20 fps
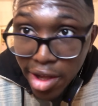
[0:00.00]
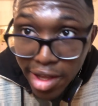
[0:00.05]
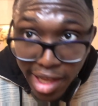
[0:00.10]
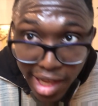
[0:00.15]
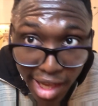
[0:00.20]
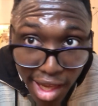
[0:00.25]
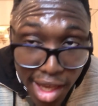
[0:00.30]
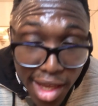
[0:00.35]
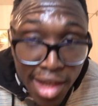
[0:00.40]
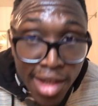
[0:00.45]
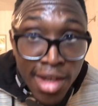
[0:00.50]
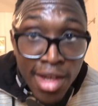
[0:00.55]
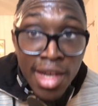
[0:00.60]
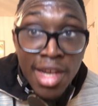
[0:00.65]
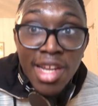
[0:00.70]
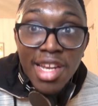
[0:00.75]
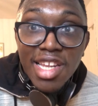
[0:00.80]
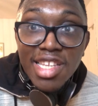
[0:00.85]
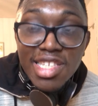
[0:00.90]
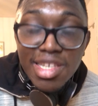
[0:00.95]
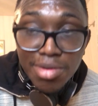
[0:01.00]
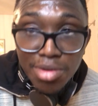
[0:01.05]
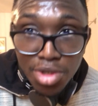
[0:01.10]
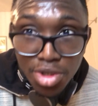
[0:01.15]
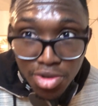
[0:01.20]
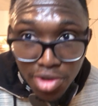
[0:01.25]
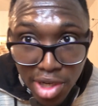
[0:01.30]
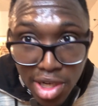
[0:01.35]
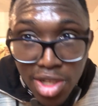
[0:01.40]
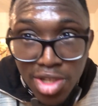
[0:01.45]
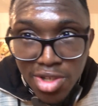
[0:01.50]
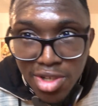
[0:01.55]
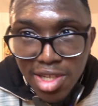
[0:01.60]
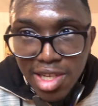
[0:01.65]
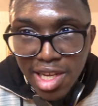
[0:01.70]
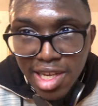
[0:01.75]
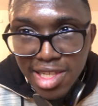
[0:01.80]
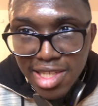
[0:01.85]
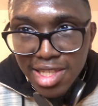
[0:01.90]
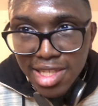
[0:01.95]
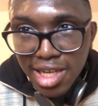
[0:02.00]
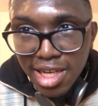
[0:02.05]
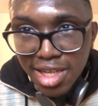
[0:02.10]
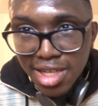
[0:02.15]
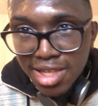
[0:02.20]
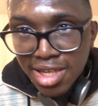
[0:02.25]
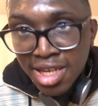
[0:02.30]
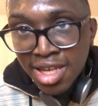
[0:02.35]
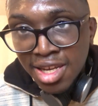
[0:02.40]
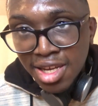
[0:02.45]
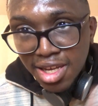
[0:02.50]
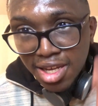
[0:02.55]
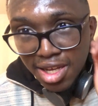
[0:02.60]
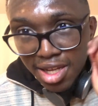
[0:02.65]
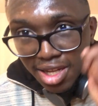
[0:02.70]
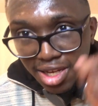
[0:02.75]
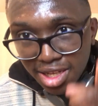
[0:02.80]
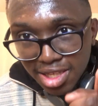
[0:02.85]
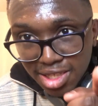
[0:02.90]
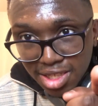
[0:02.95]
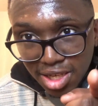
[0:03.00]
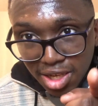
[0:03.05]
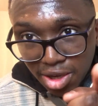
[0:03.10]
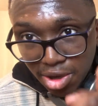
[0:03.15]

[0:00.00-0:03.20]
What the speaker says: okay, let's get straight into the exercise. Let's go.